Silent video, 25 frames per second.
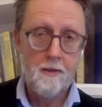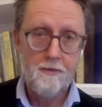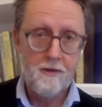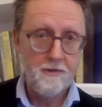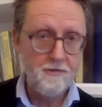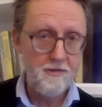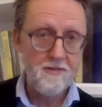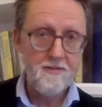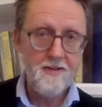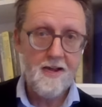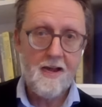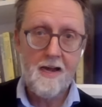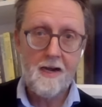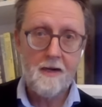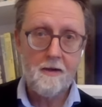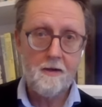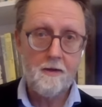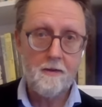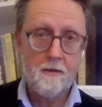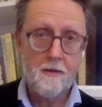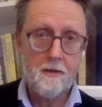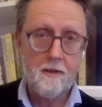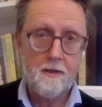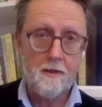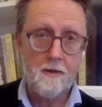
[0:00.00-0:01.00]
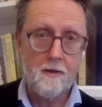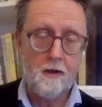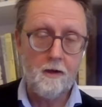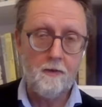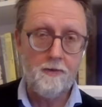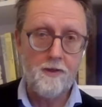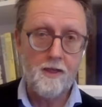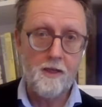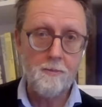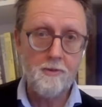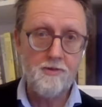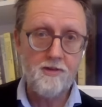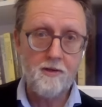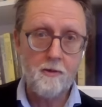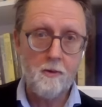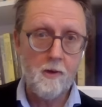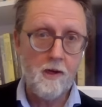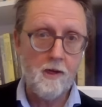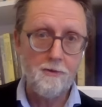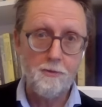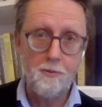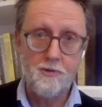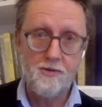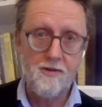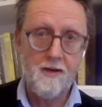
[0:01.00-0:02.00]
This attack on the embassy
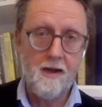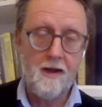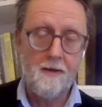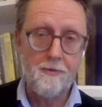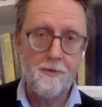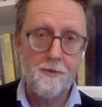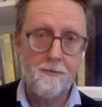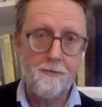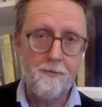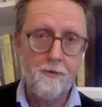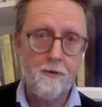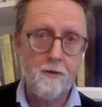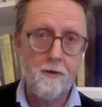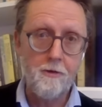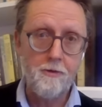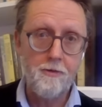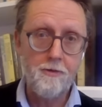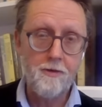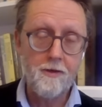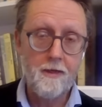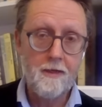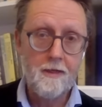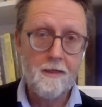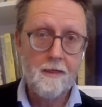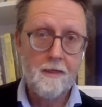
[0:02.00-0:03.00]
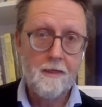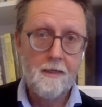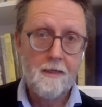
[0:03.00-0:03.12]
grounds was not the first.